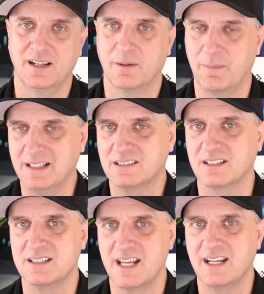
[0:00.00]
you're
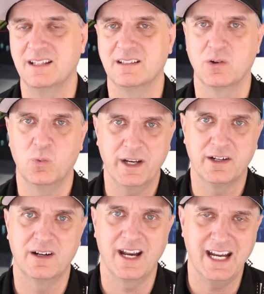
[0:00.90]
basically taking the
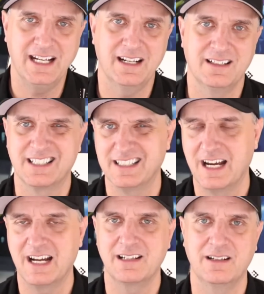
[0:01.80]
winner 8 to
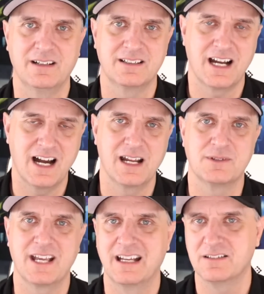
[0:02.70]
9
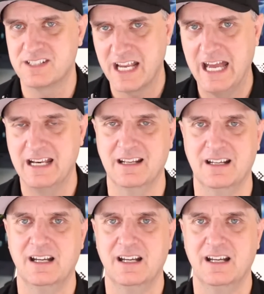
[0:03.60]
times out of 10.